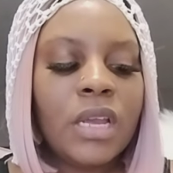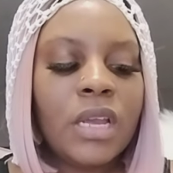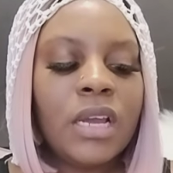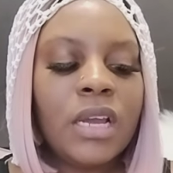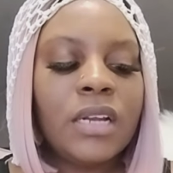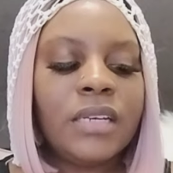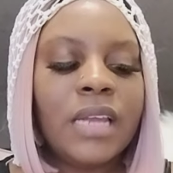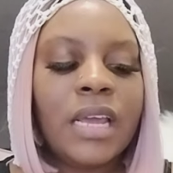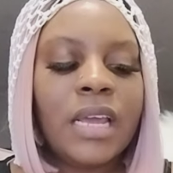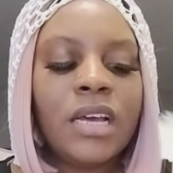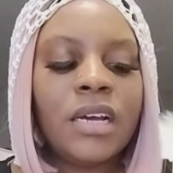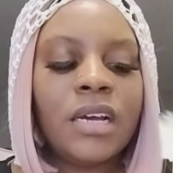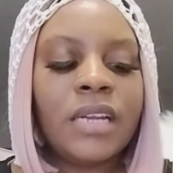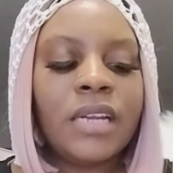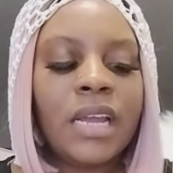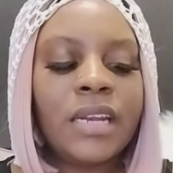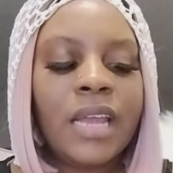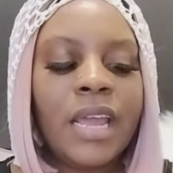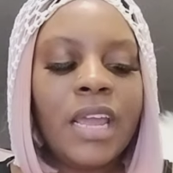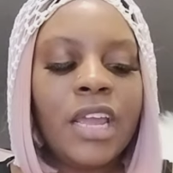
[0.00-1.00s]
They
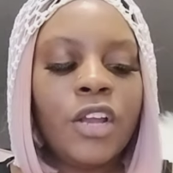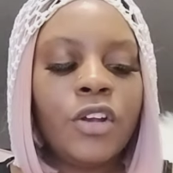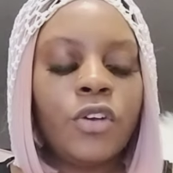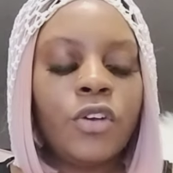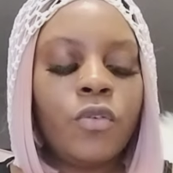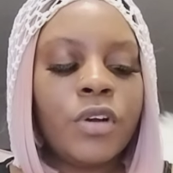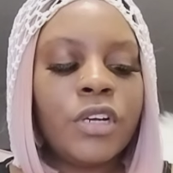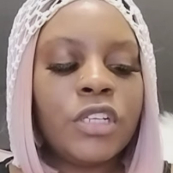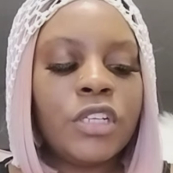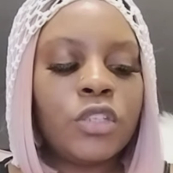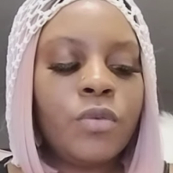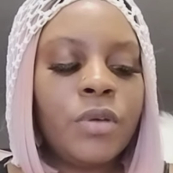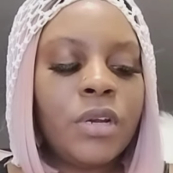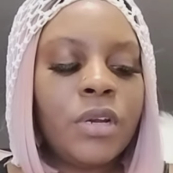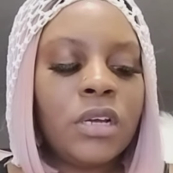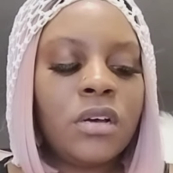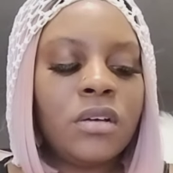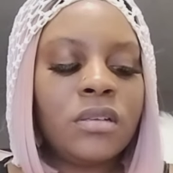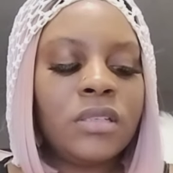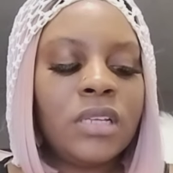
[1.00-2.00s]
ignoring this Queen
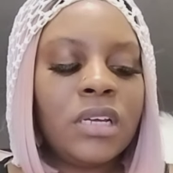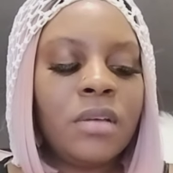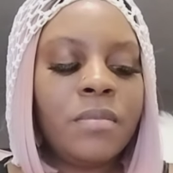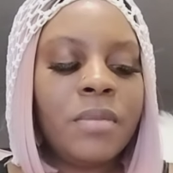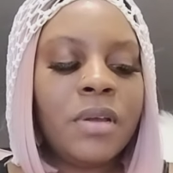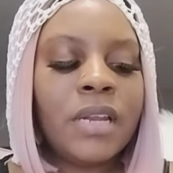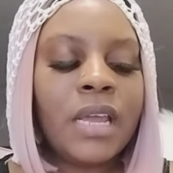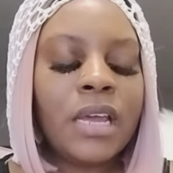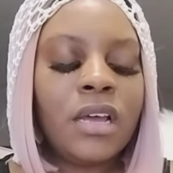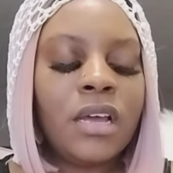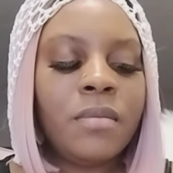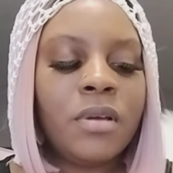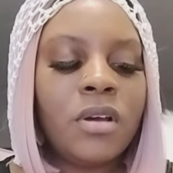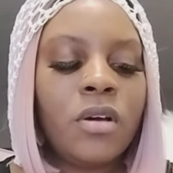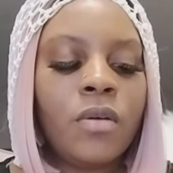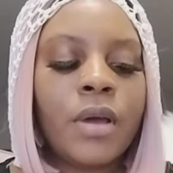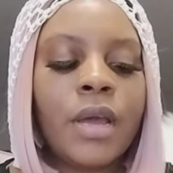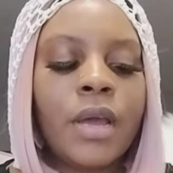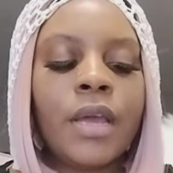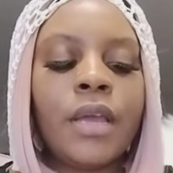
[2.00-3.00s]
of Cups.
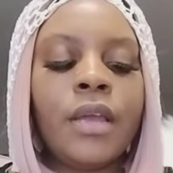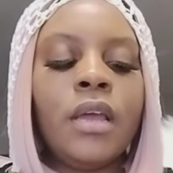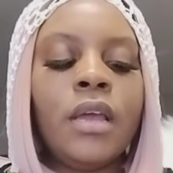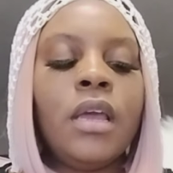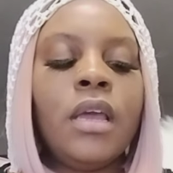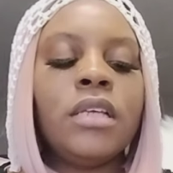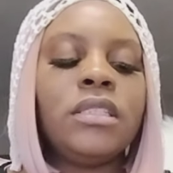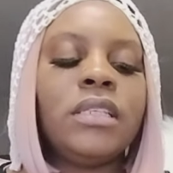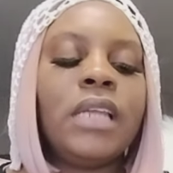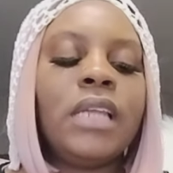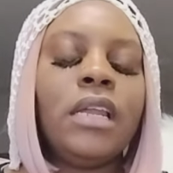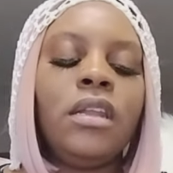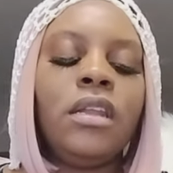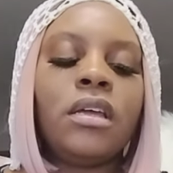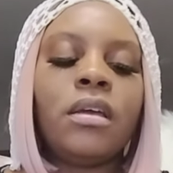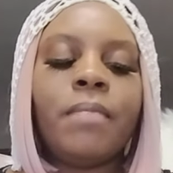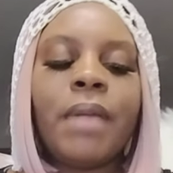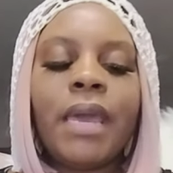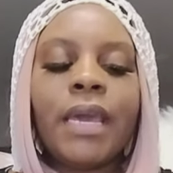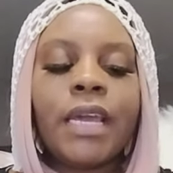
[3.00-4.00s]
Okay. So they
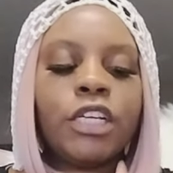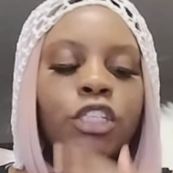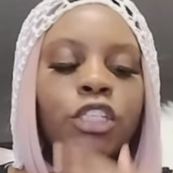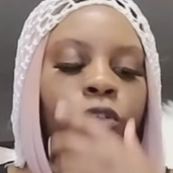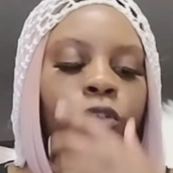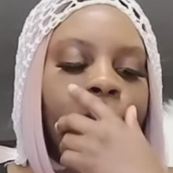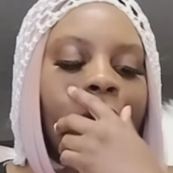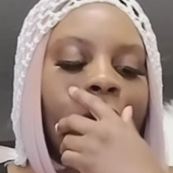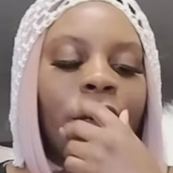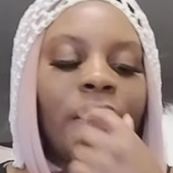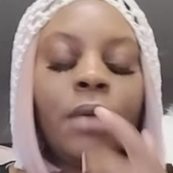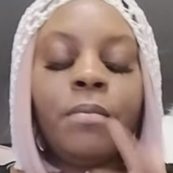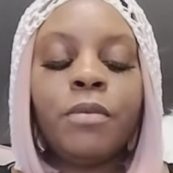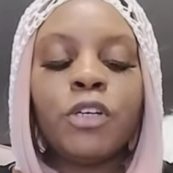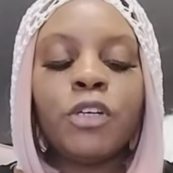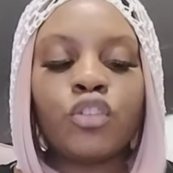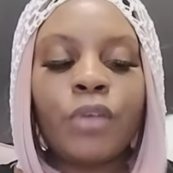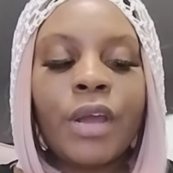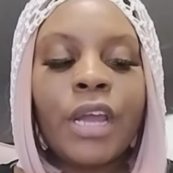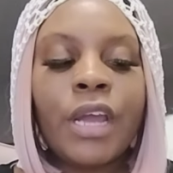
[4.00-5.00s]
looking back at you now. They
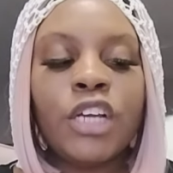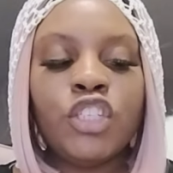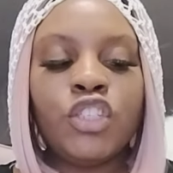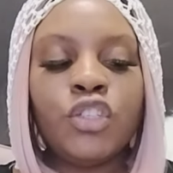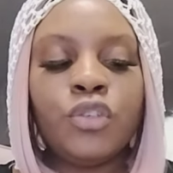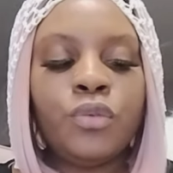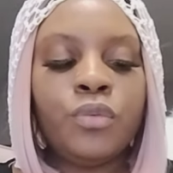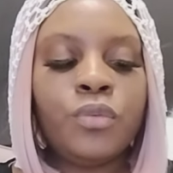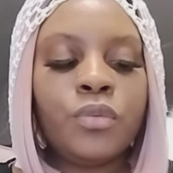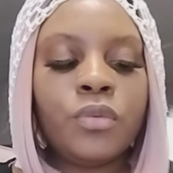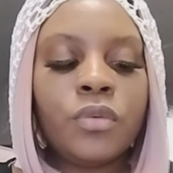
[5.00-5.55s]
betrayed you.